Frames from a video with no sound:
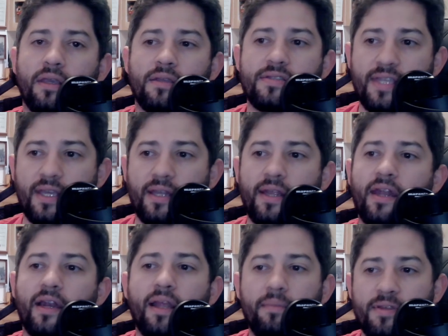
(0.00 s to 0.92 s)
CNN
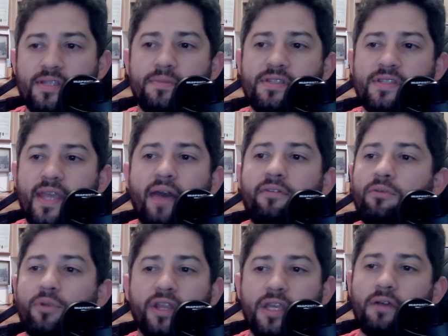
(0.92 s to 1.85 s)
and MSNBC, haven't
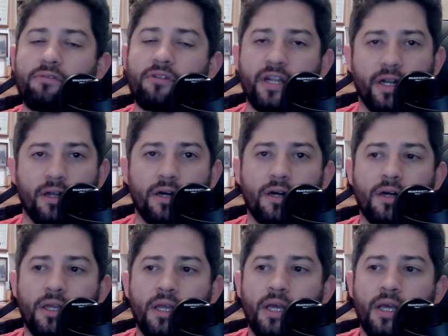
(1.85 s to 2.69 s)
really covered it at all.